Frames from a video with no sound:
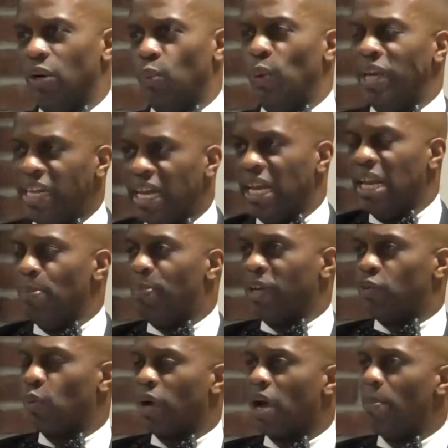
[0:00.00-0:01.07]
when the
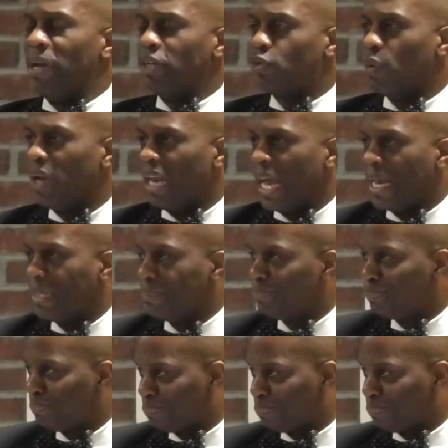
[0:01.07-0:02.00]
Olympics were coming to Atlanta.